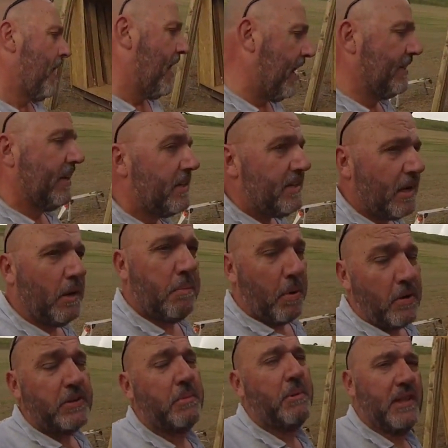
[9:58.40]
and you know, I'm
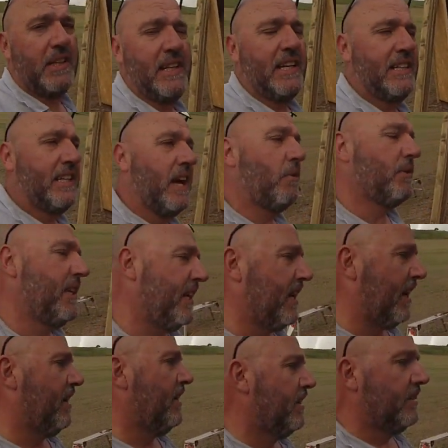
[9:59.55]
possibly going to need the whole
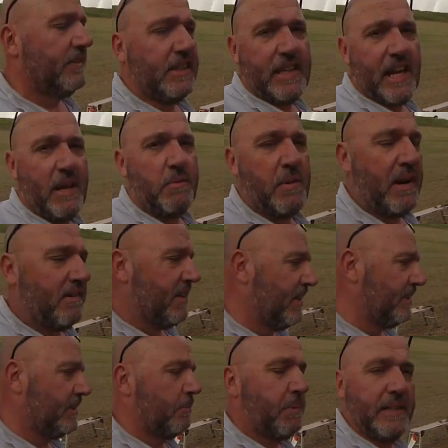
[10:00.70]
year to get it where it
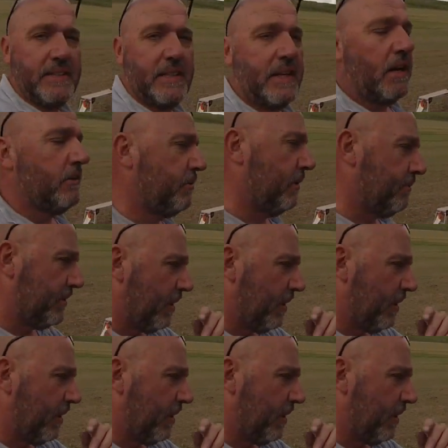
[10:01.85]
needs to be to go to him.